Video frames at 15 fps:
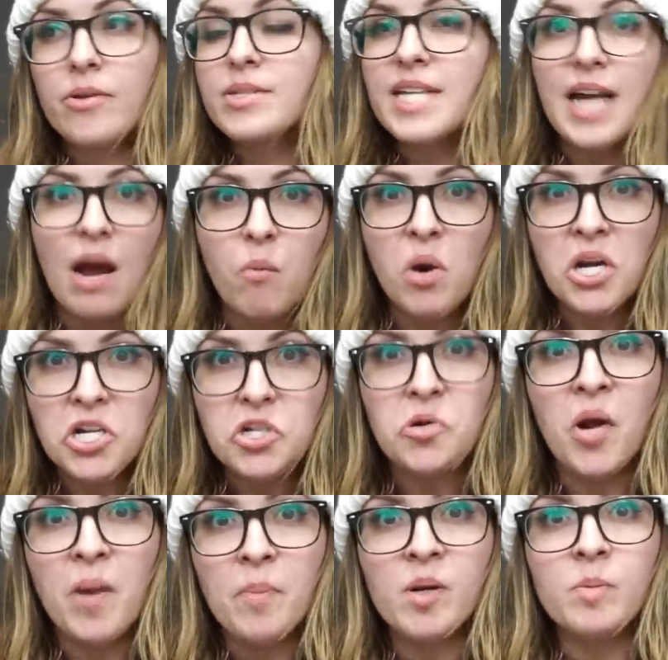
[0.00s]
I was like, I want to
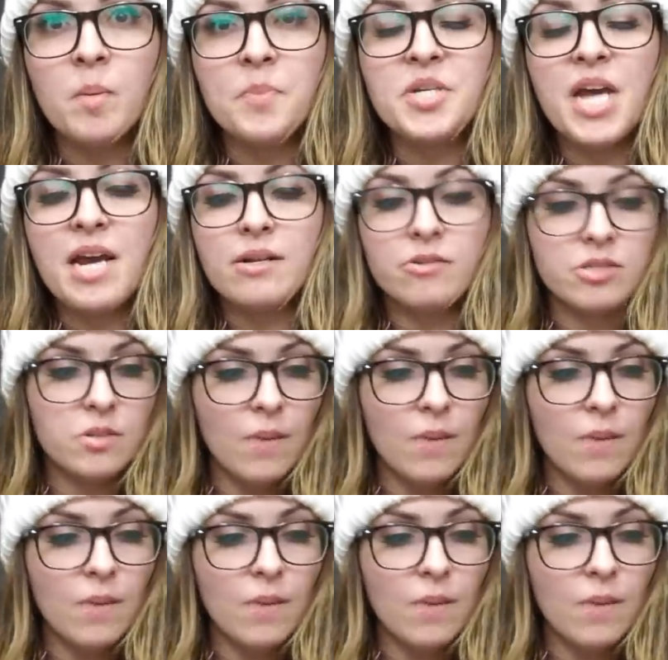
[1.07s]
try purple potatoes.